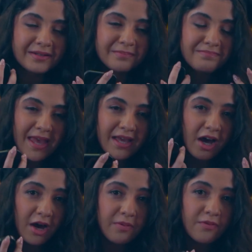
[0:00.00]
make
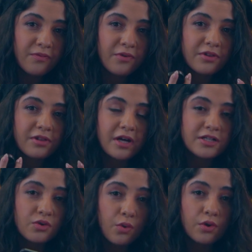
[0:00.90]
up for the
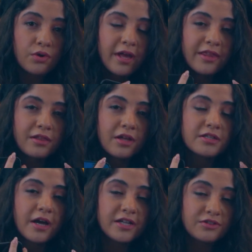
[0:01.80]
lost oil and the
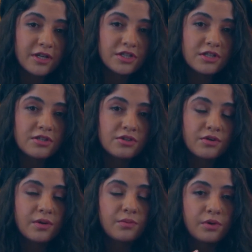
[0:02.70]
lost hydration,
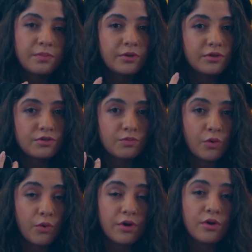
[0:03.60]
so it will produce
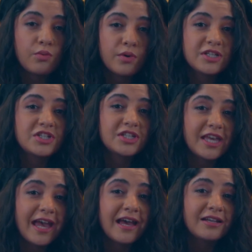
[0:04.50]
more oil, which
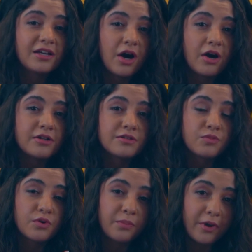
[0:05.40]
can cause
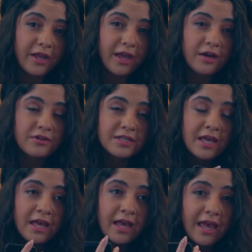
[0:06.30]
more breakouts.
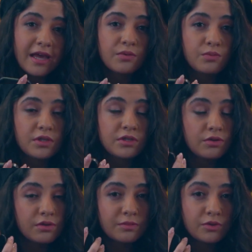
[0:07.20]
And when
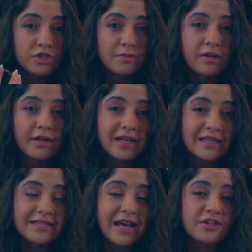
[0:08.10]
your moisture barrier
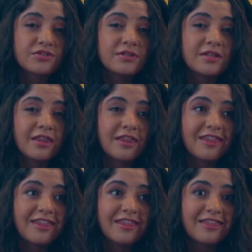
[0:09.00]
is actually
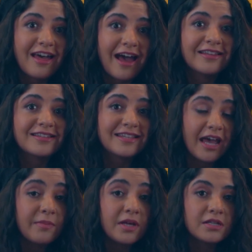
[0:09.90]
that
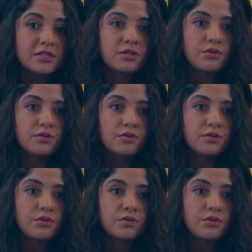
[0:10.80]
damaged,